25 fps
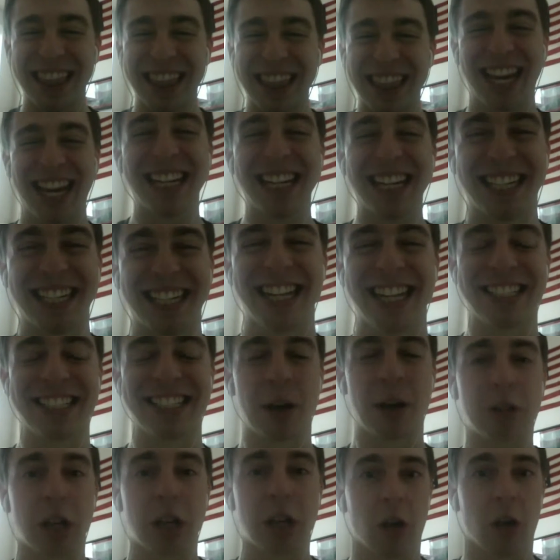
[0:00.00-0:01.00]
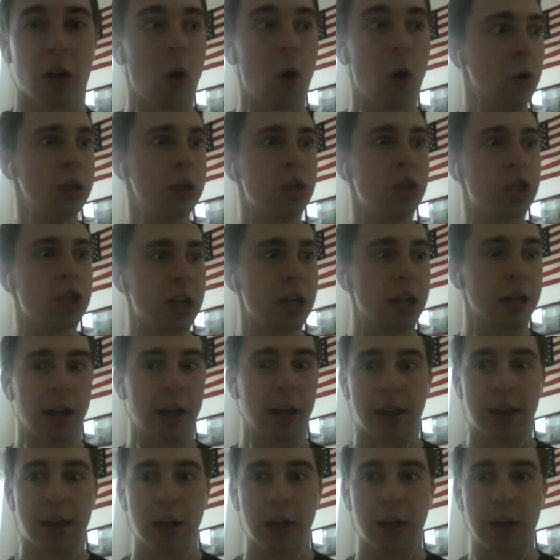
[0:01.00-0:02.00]
thug kids. I was like, holy shit!
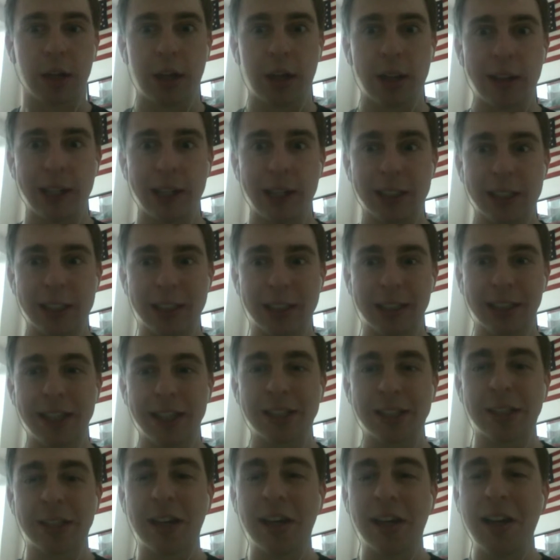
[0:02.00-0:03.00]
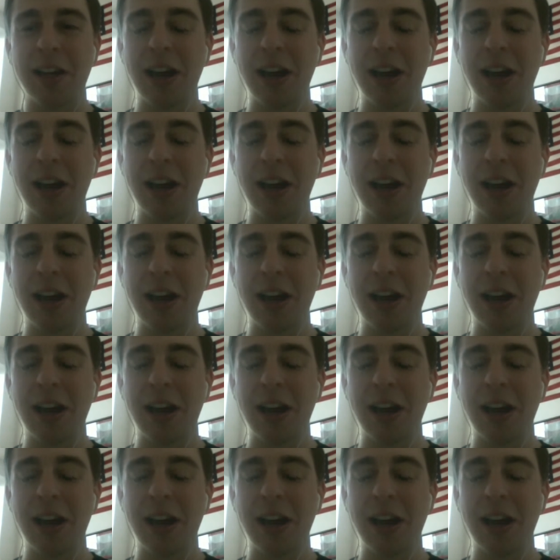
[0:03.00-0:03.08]
Like they listen to this,